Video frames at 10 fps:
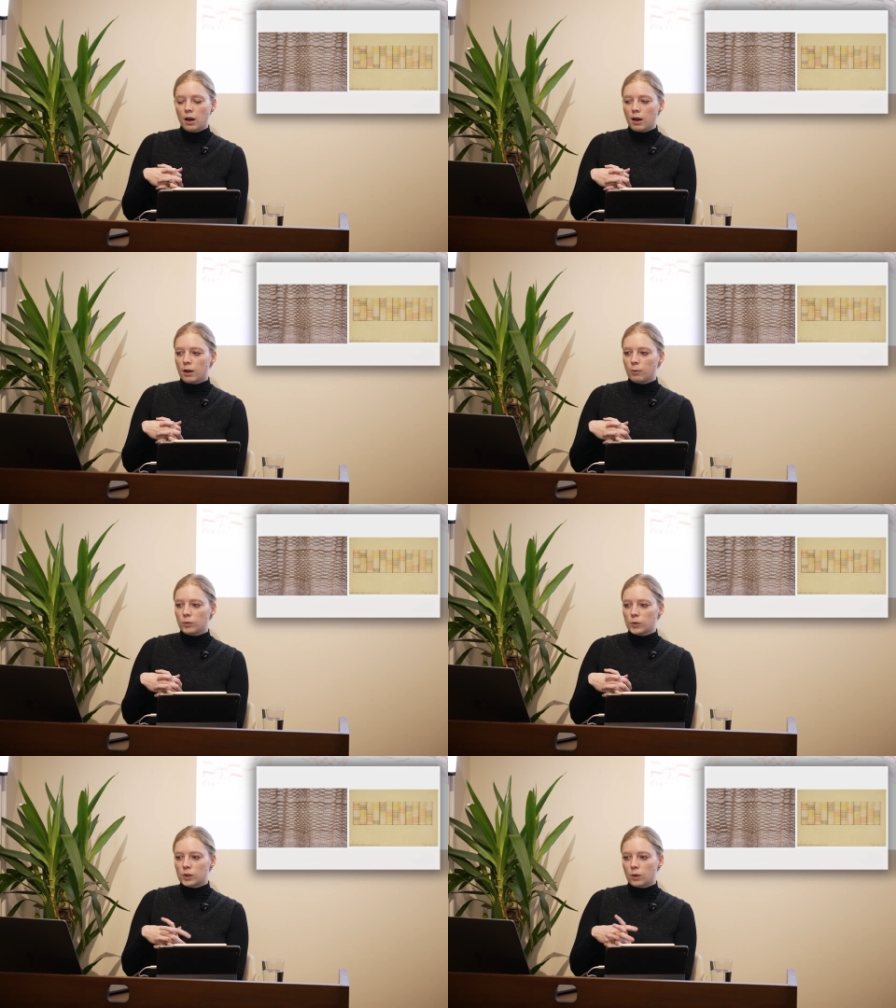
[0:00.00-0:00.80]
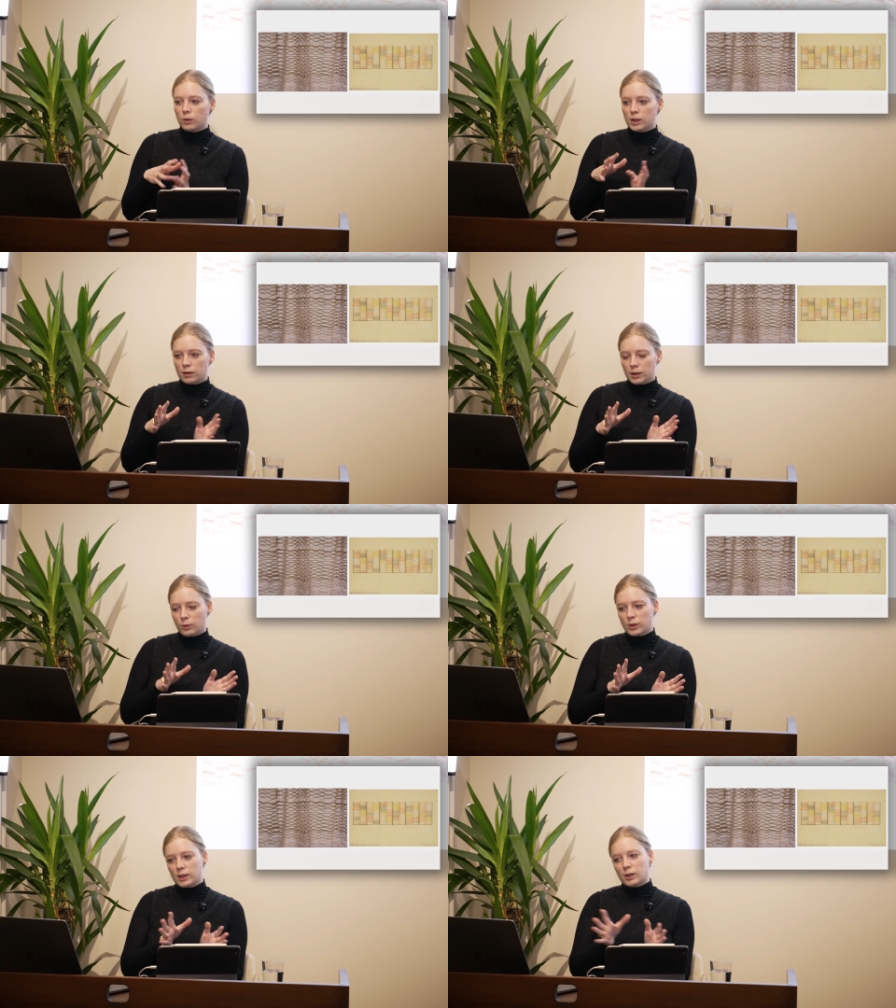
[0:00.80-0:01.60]
So
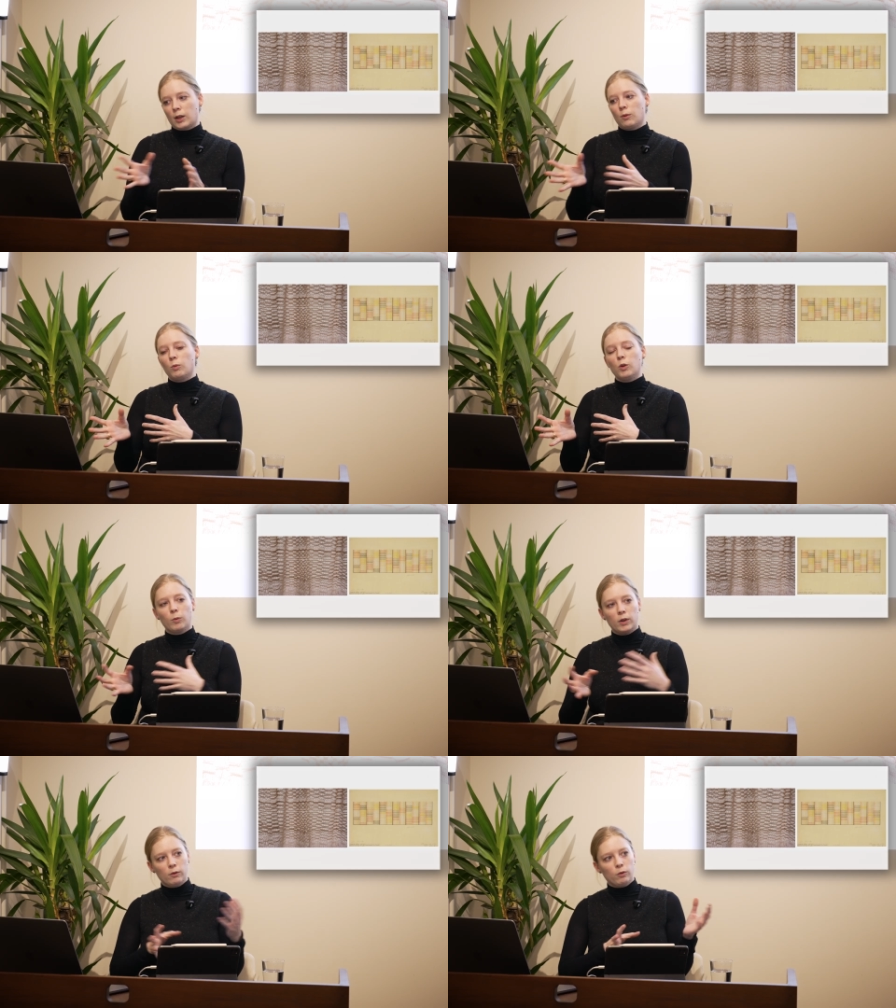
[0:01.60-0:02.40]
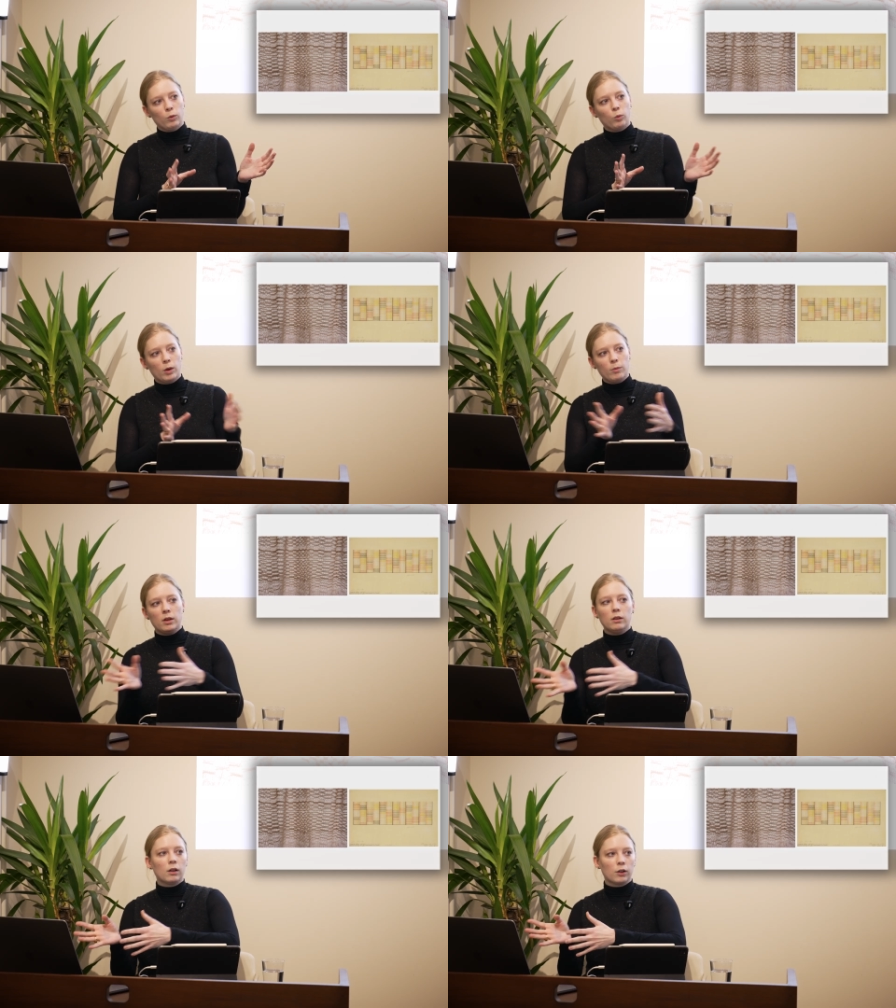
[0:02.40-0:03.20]
there was this kind of movement of
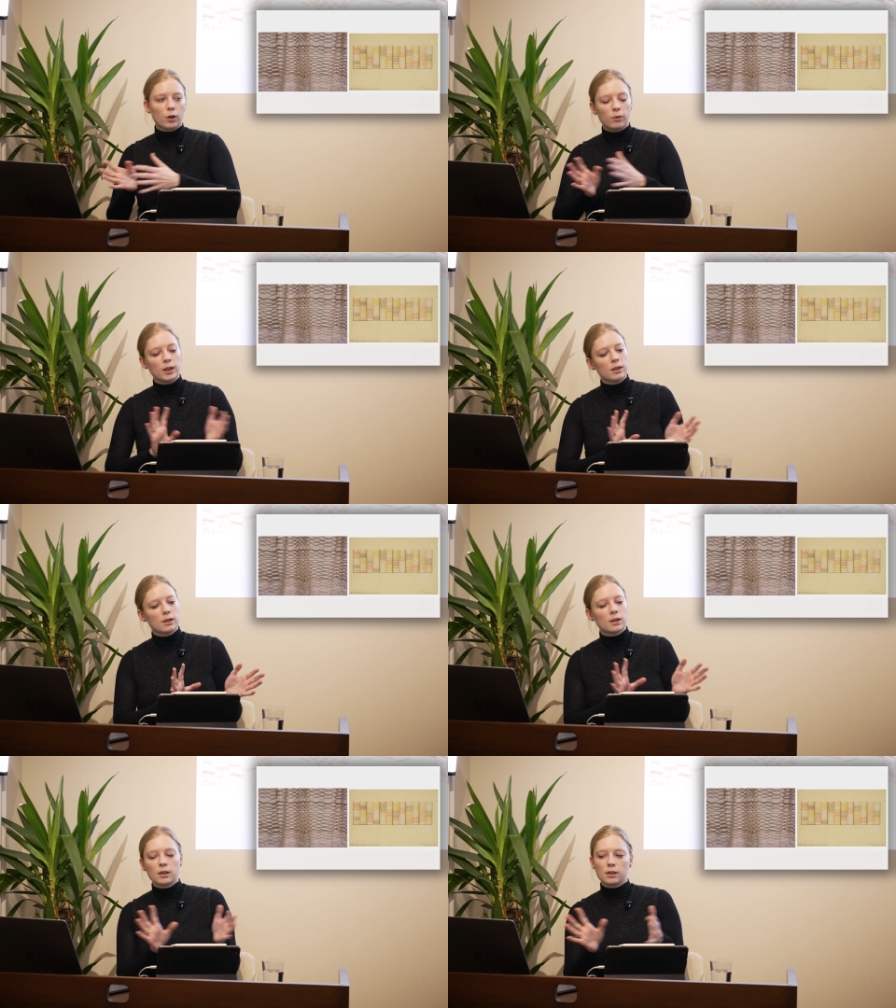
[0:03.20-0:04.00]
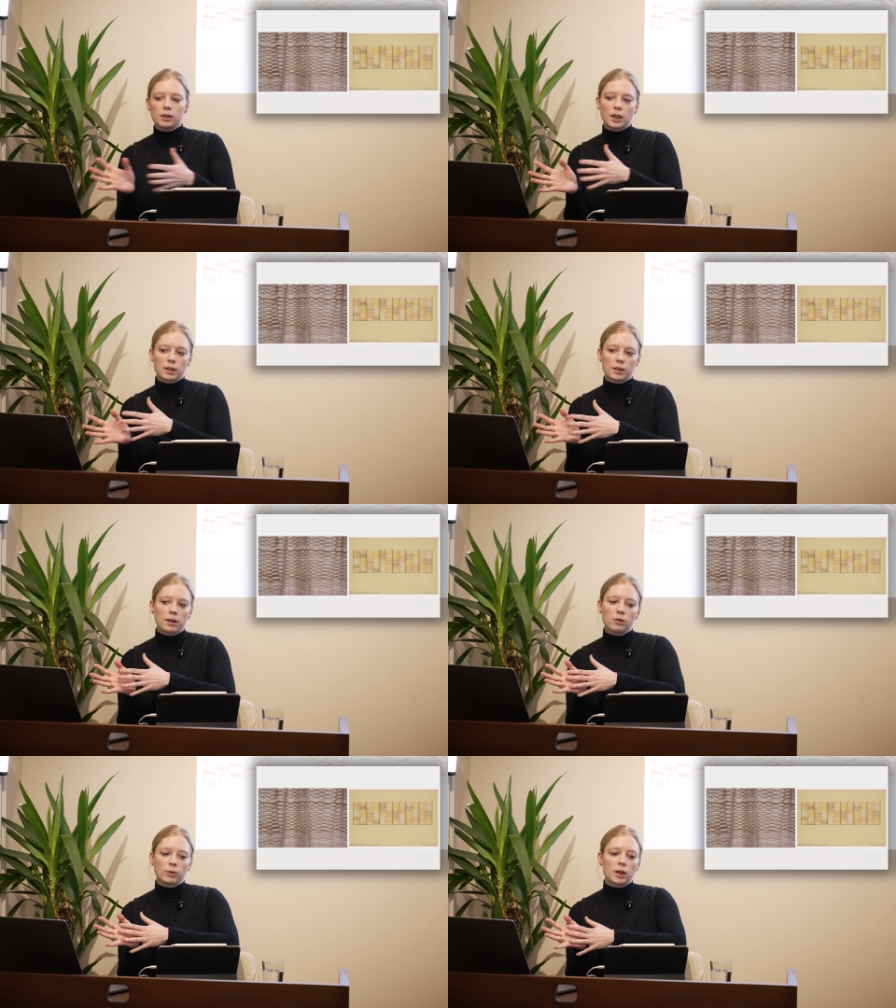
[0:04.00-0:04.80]
women are going into this
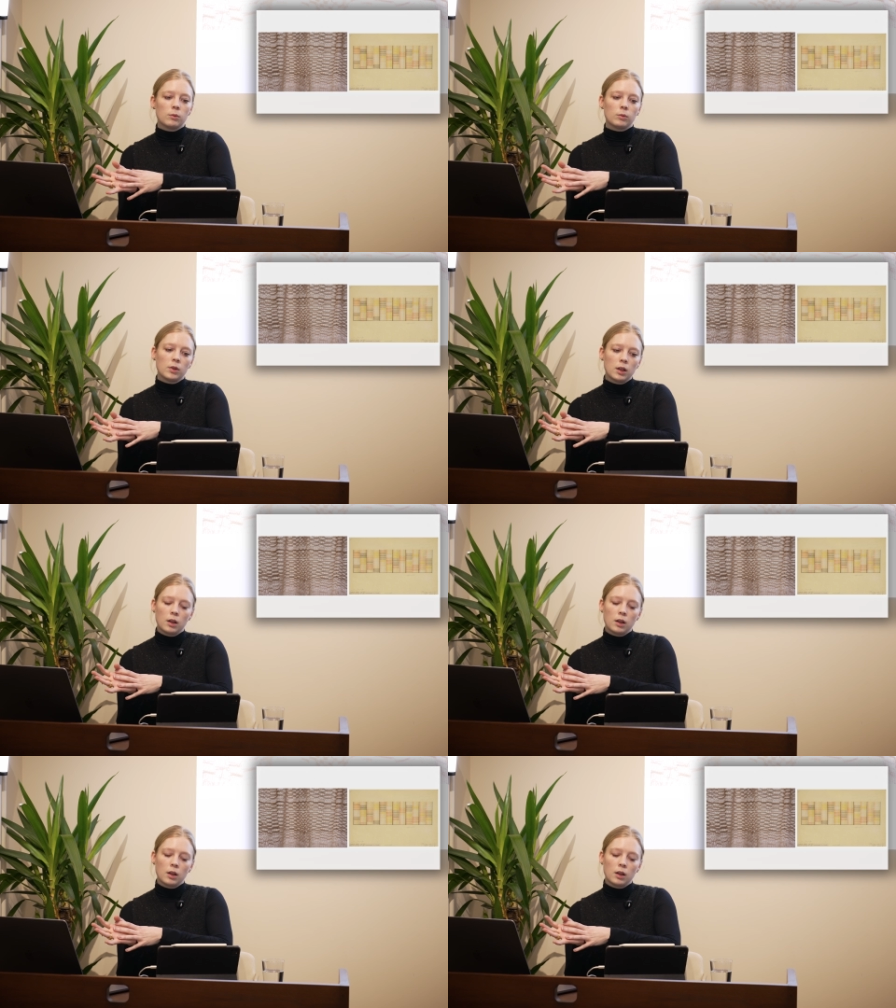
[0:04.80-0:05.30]
textile realm.